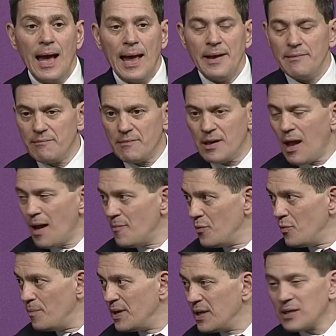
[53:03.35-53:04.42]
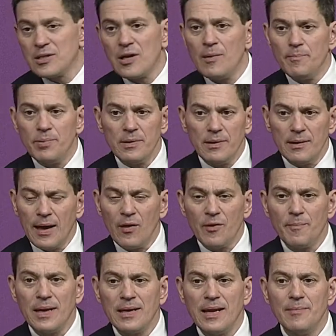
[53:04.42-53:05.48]
And climate would be an example,
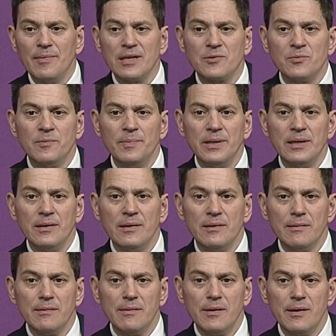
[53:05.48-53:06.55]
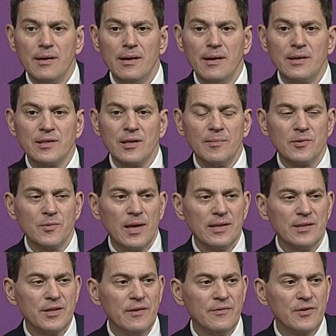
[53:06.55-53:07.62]
health pandemics would be a, an example as well.
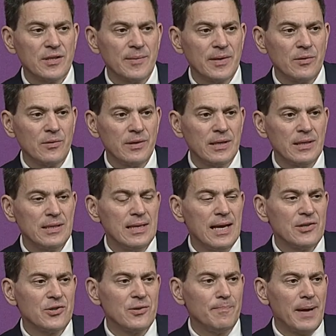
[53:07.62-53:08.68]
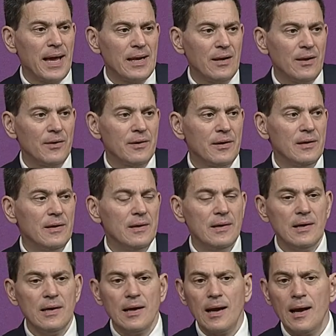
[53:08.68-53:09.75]
I served on something called the International Panel on
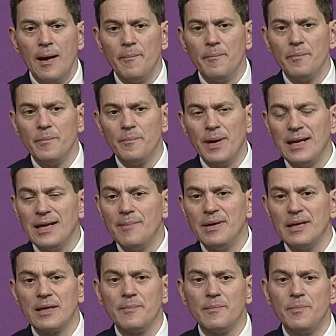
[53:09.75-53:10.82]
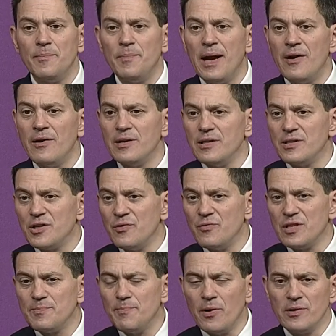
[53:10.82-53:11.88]
um, Pandemic Preparedness and
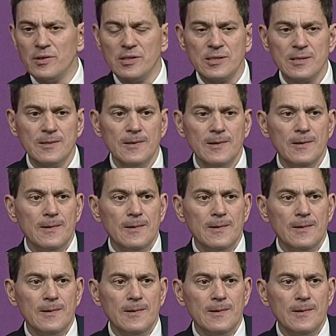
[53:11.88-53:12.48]
Response.